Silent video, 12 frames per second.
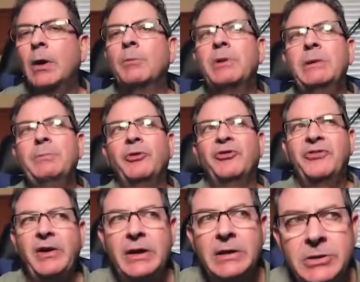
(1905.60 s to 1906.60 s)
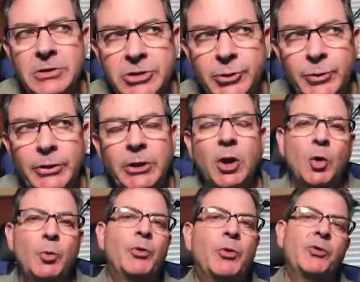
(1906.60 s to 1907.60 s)
People tend to
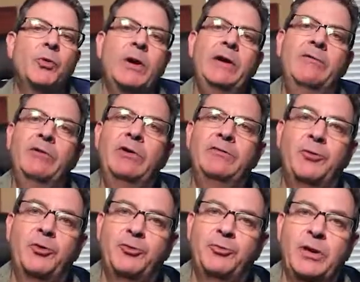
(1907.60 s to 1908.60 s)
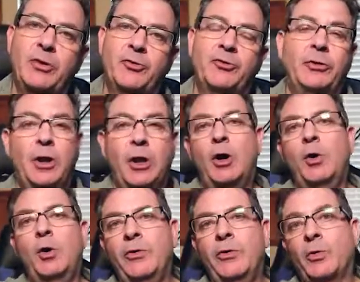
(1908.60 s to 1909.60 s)
elope when the rate of reinforcement goes
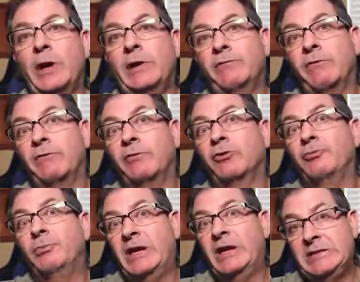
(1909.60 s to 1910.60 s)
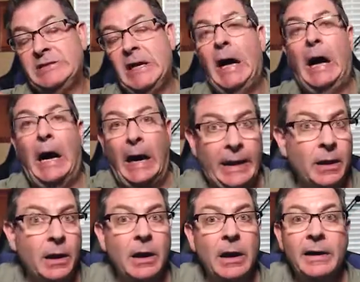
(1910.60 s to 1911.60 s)
low and the rate of avertisement gets high.
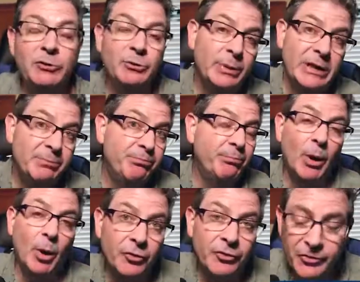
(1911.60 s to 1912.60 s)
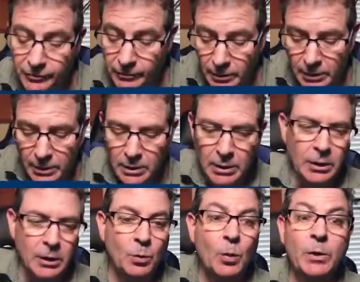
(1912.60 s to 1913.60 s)
Everybody bolts
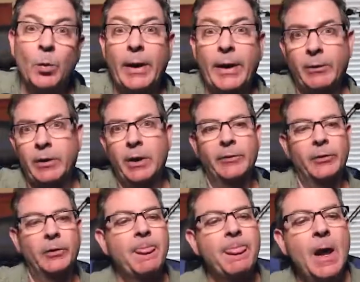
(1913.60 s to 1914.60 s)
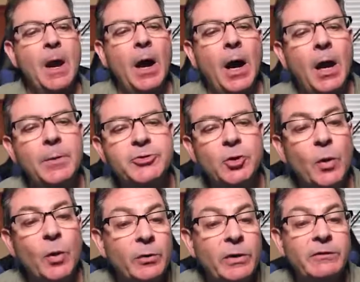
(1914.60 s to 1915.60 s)
in one way or another. Um, so,
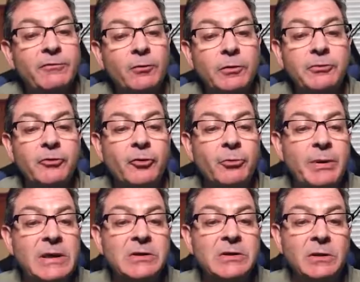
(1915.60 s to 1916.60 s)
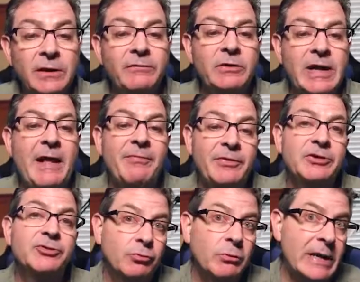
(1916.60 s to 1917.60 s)
what reinforcers are being delivered at
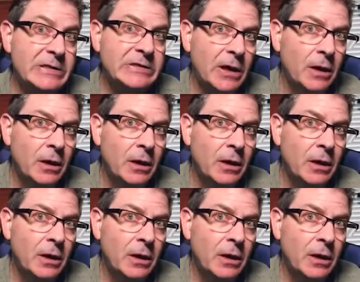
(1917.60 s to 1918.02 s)
this rate?